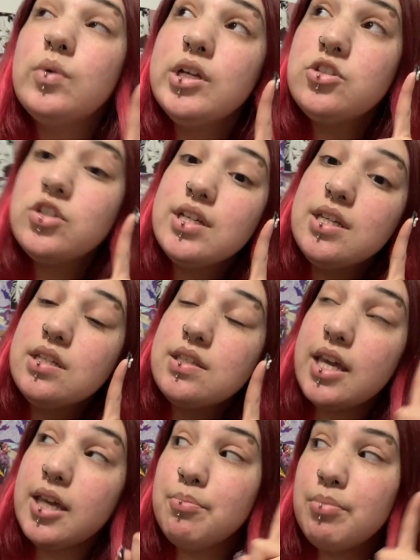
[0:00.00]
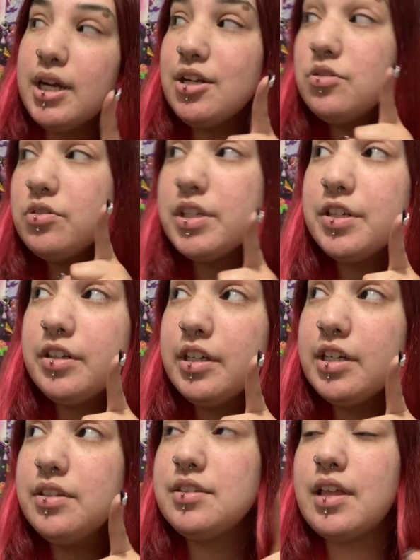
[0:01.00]
which is a brand new
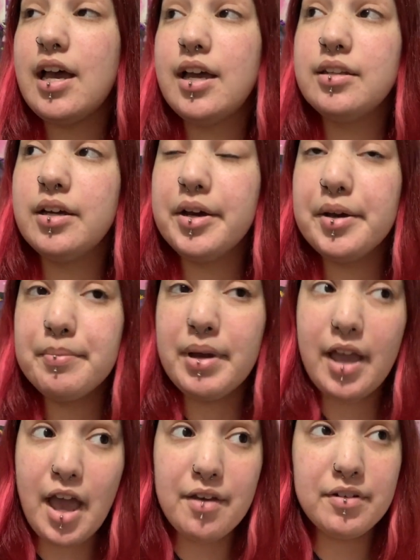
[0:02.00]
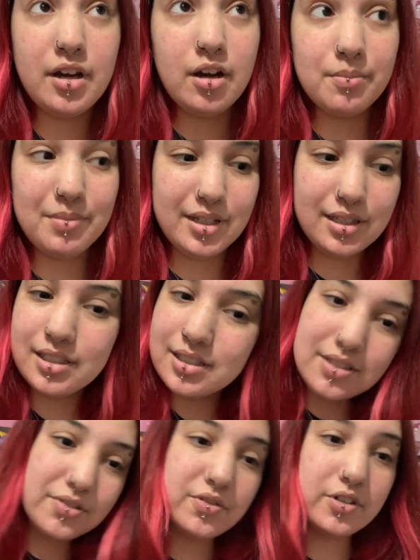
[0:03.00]
series that I had on my
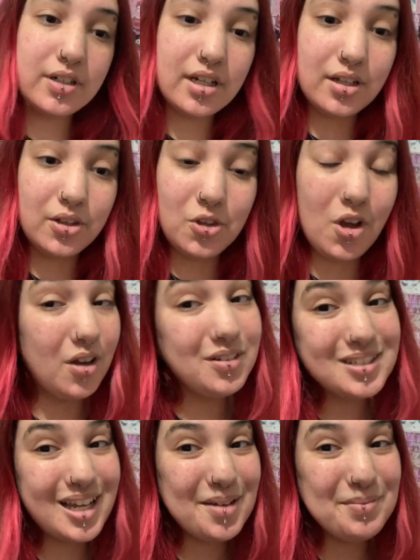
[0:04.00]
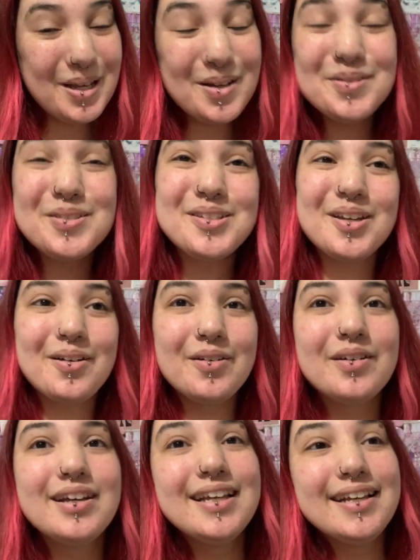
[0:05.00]
list for a long time now,
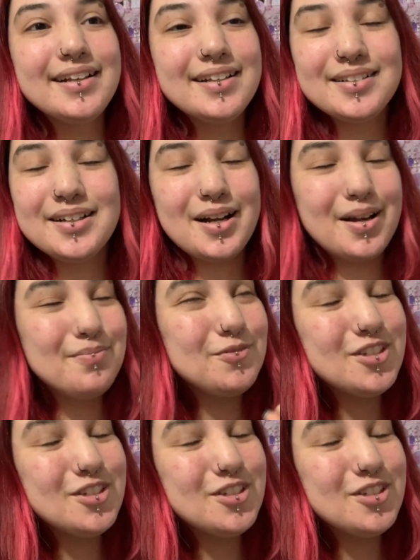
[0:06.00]
so I'm